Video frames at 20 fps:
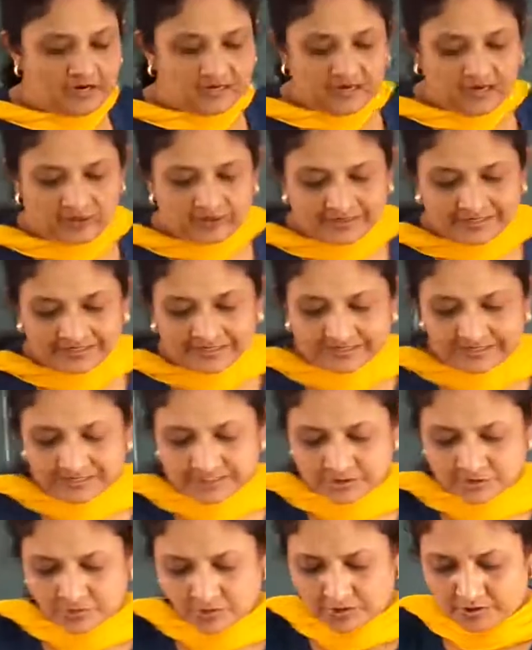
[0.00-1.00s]
Now in
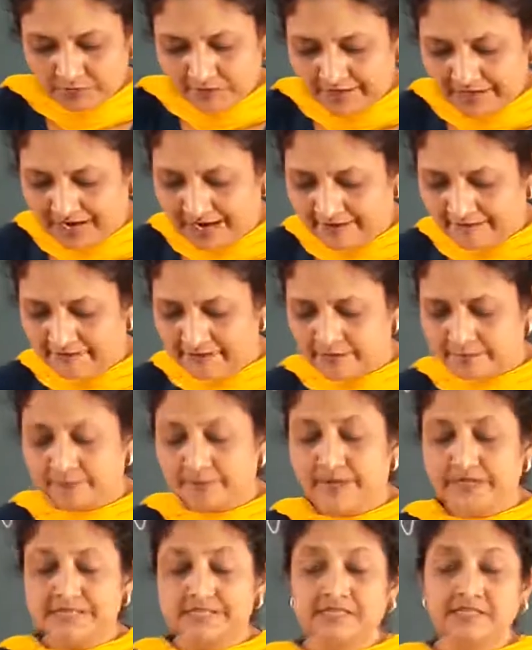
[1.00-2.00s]
this, what we have in
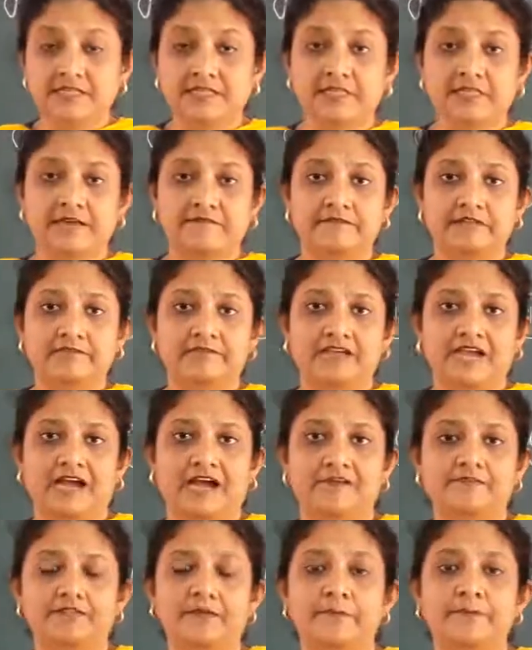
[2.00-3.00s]
personal level, we
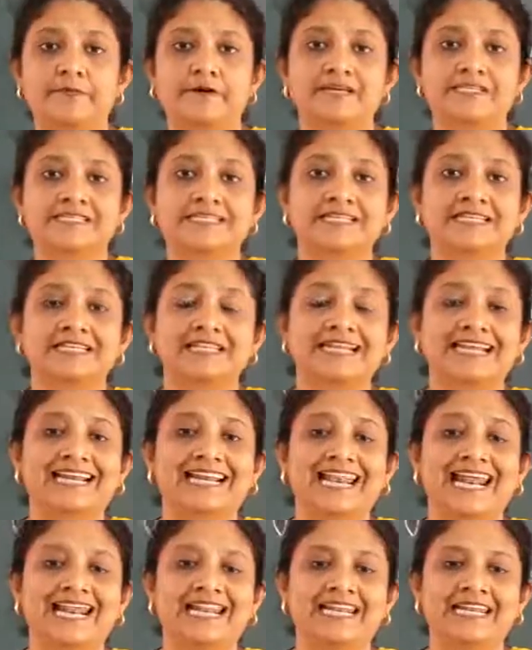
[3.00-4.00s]
have the personal
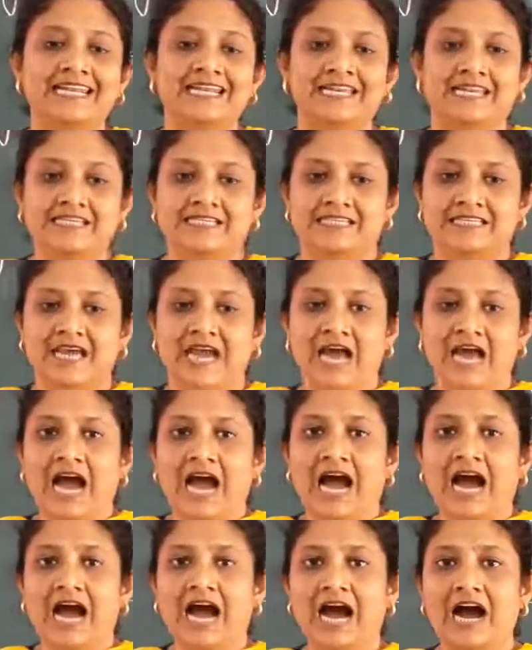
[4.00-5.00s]
cleanliness.
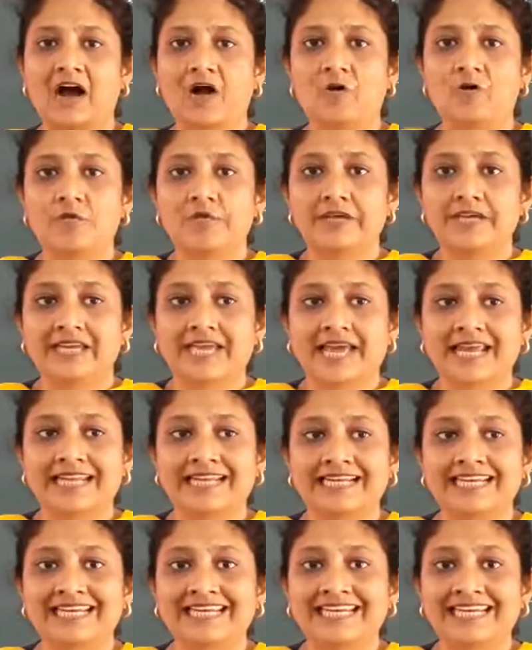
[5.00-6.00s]
How we
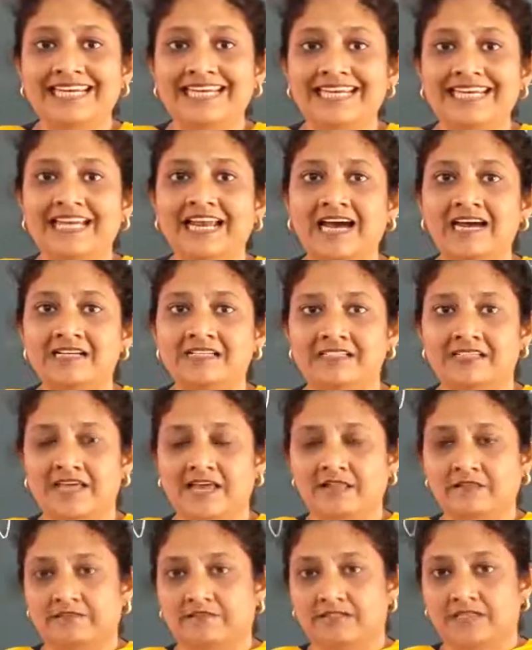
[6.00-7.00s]
can clean
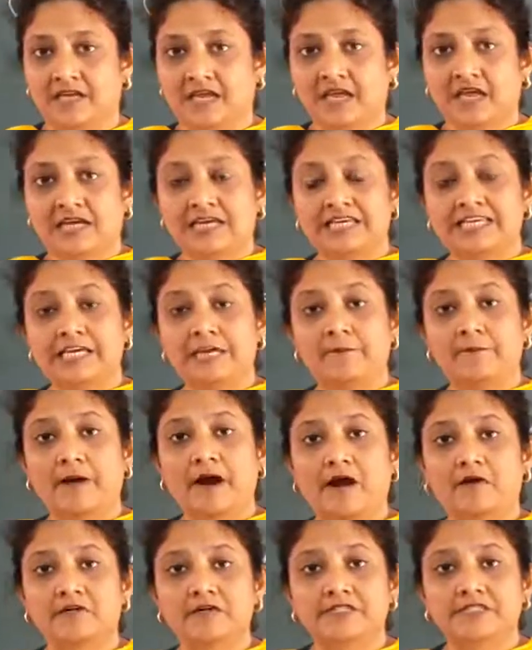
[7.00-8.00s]
ourselves, keep
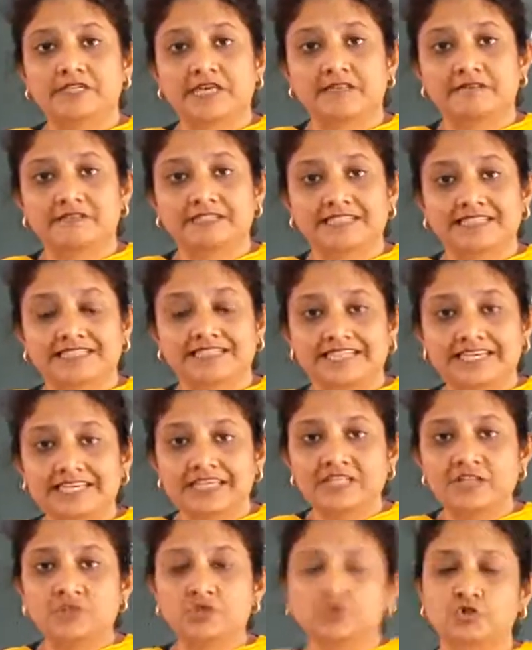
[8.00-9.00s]
ourselves
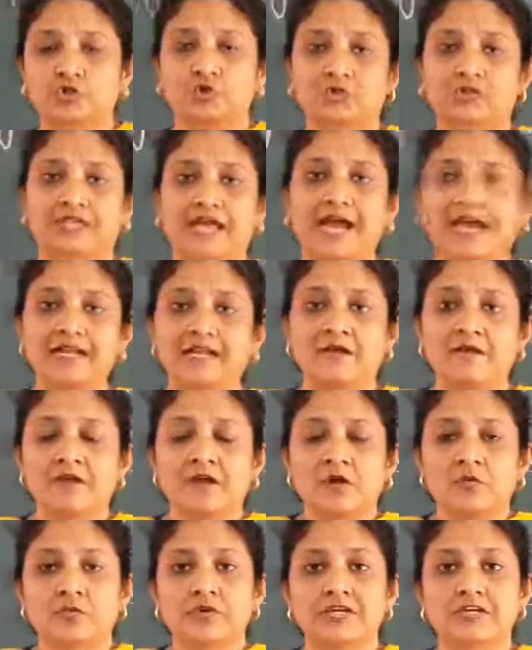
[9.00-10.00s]
clean so that
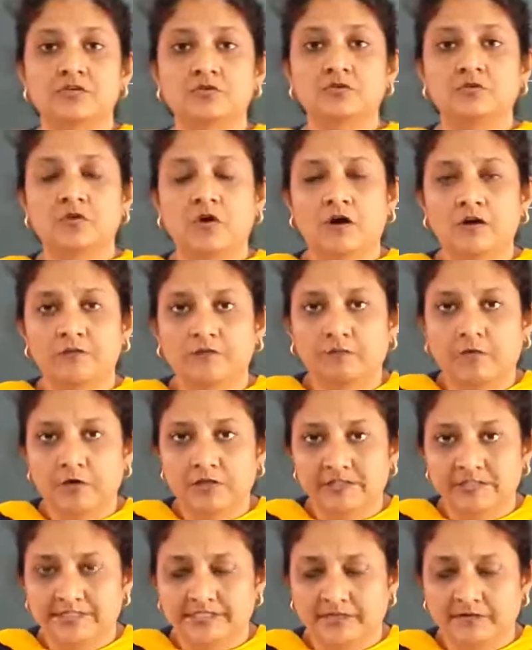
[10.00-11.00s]
we do not
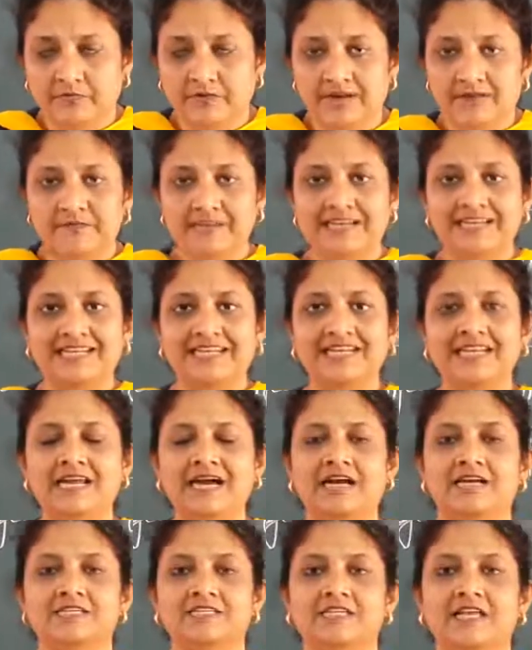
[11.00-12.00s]
fall sick. When we clean
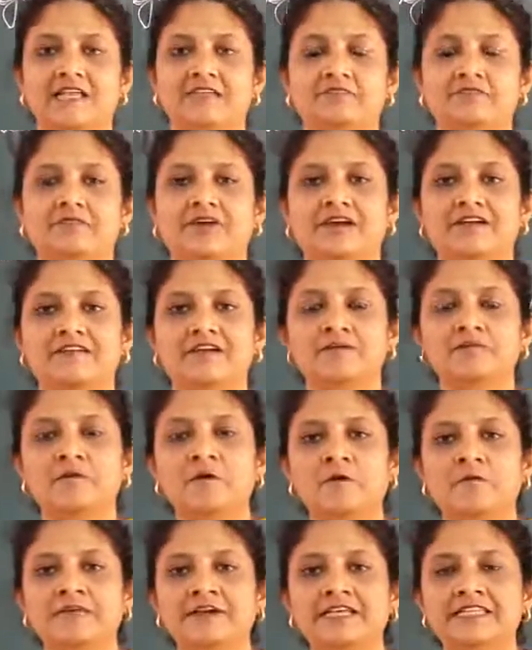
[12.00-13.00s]
ourselves, we are
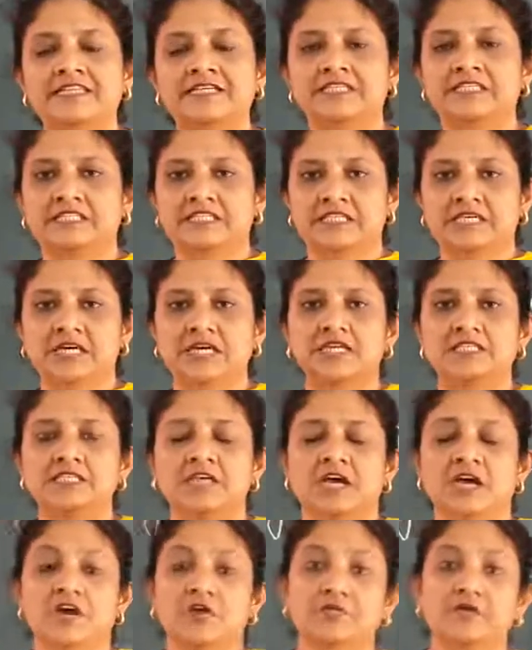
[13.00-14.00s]
removing the dirt,
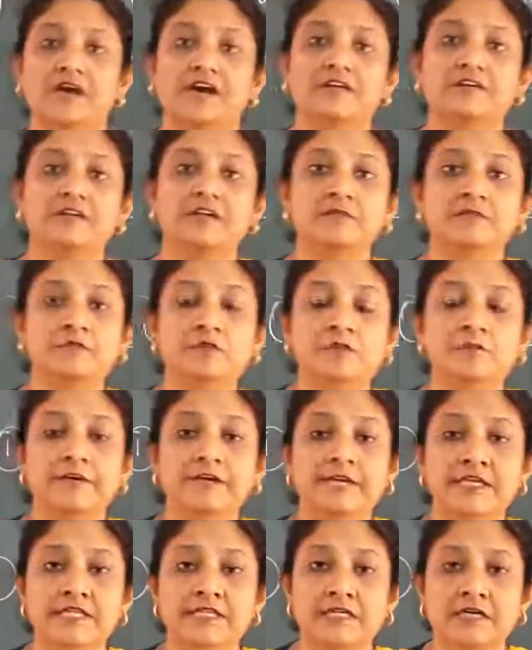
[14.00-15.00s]
we are
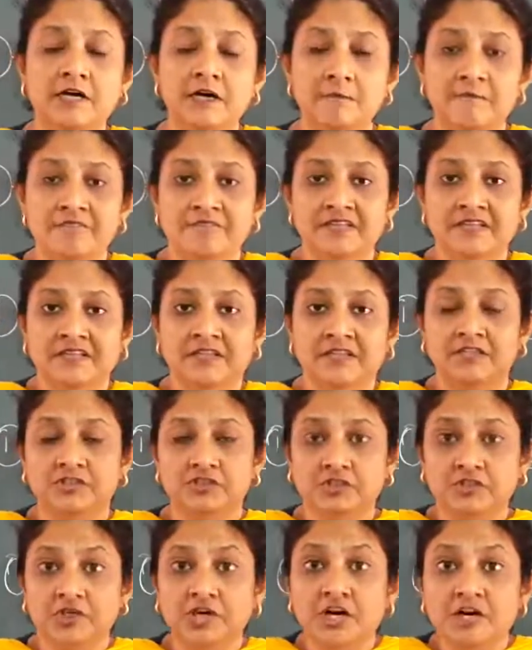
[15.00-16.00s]
removing the
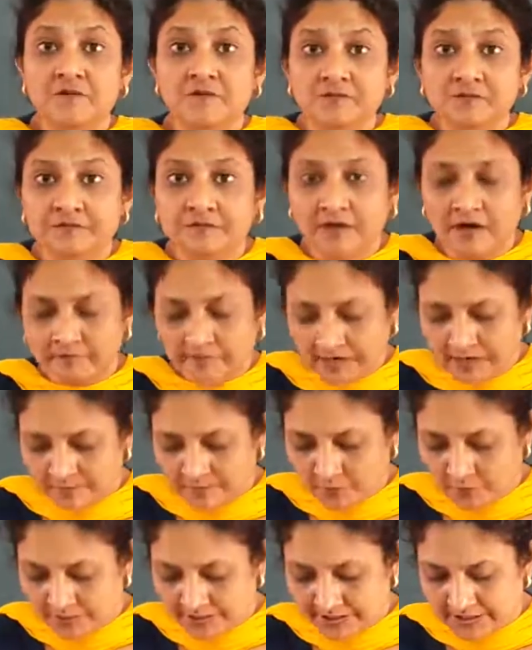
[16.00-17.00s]
germs from our
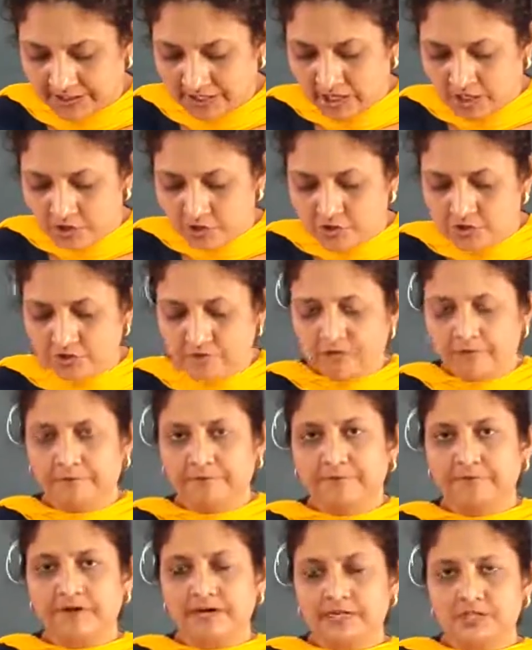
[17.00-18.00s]
body. So the
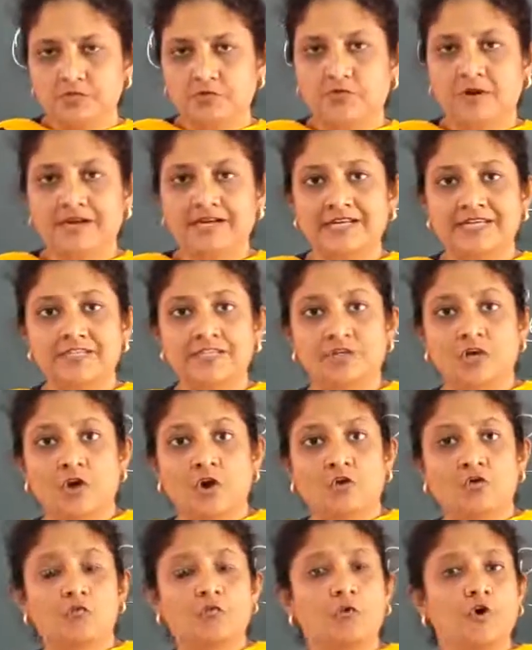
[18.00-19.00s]
first one is
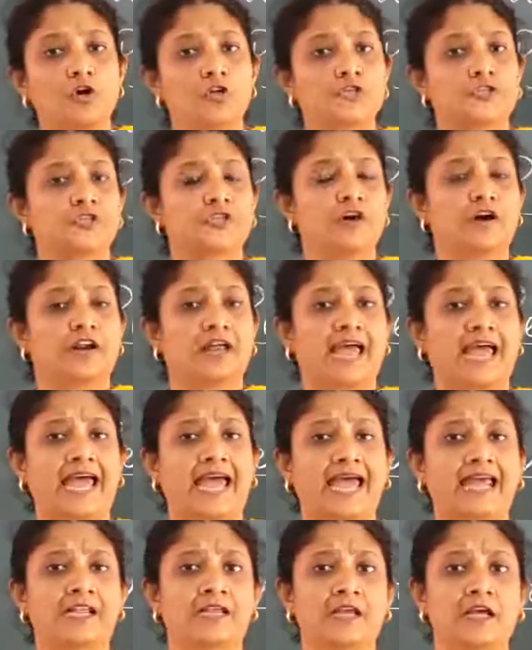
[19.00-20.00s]
wash your
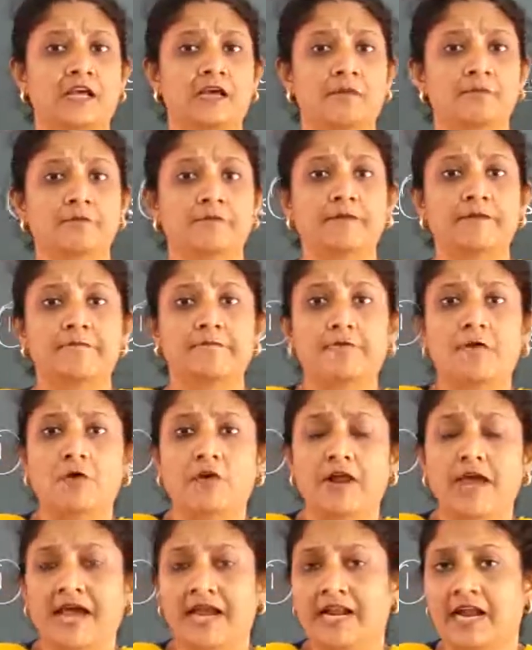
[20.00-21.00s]
hand
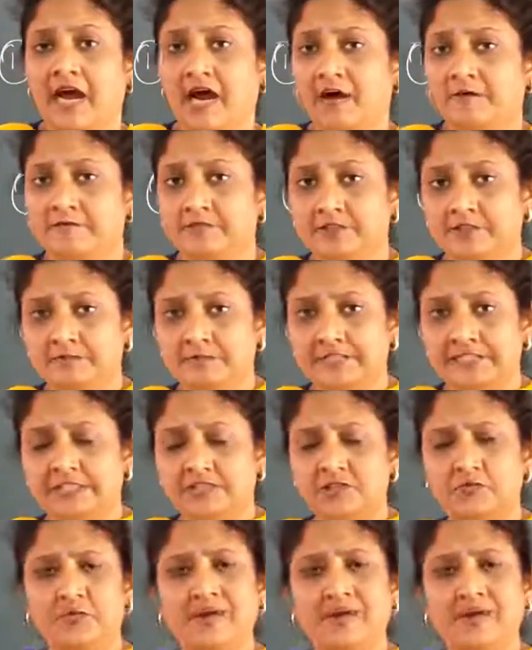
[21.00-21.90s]
before and after meals.